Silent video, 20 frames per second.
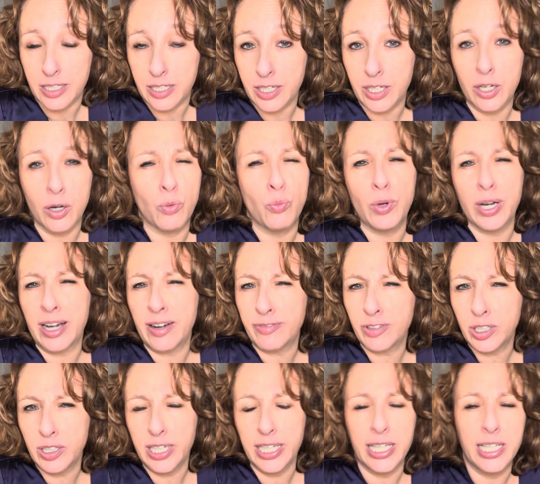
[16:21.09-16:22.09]
You know,
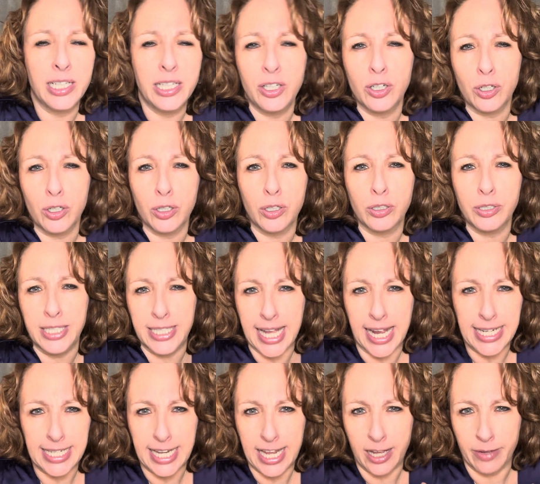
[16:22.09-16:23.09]
whatever in your
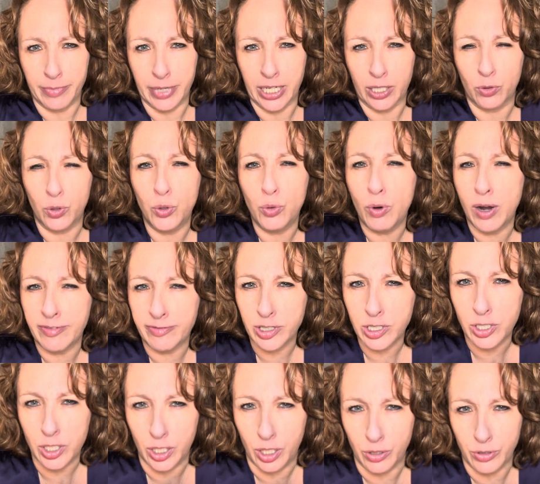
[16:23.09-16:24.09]
dynamic, whoever's
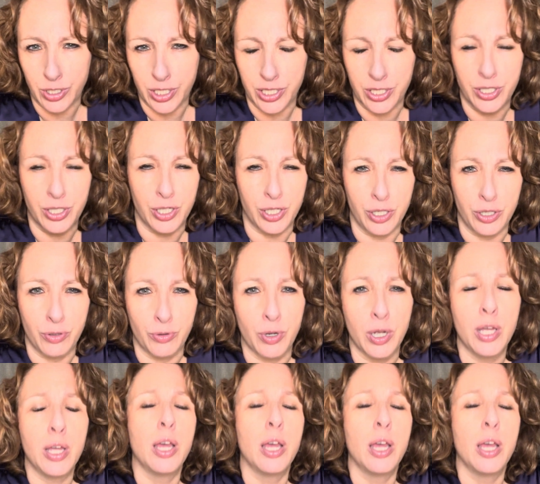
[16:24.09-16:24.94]
closest to you,